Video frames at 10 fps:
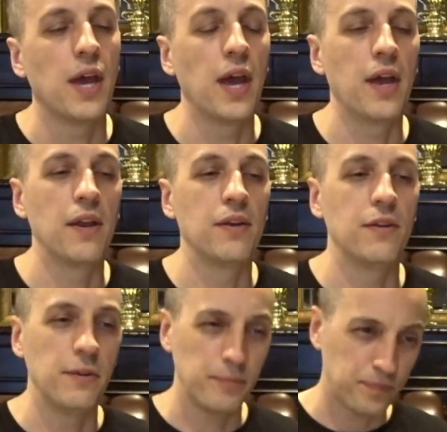
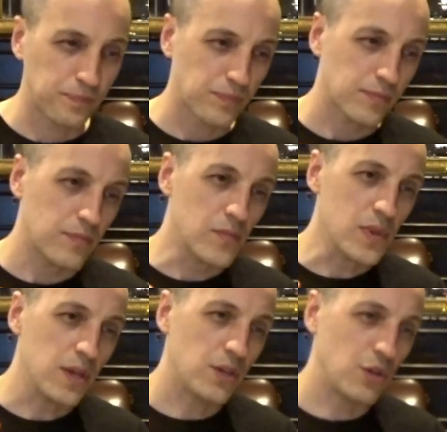And
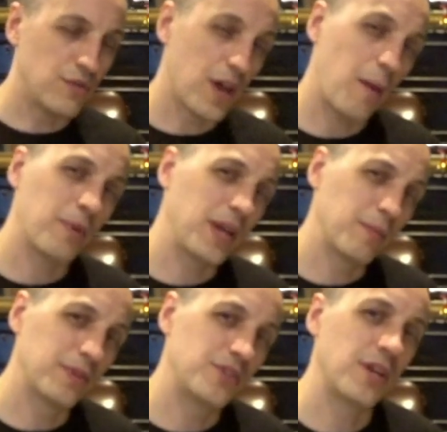you've not been
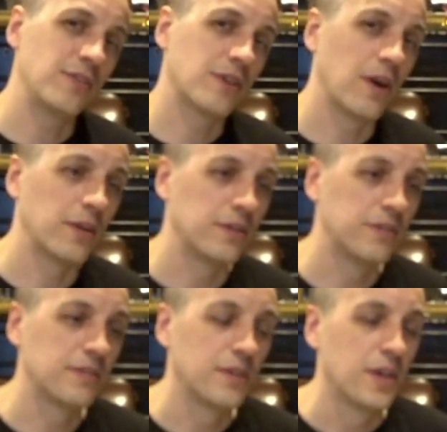able to change
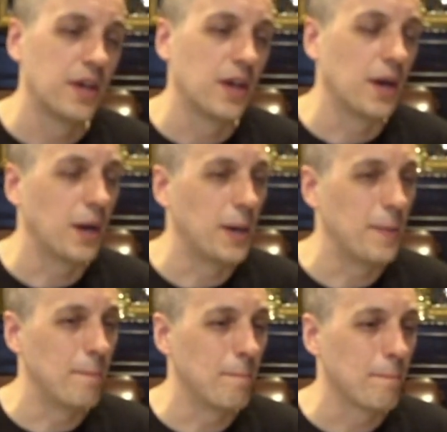colors.
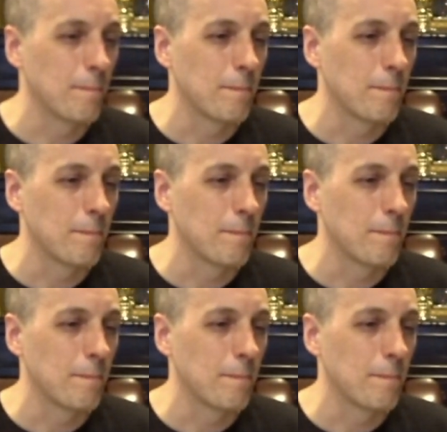Um,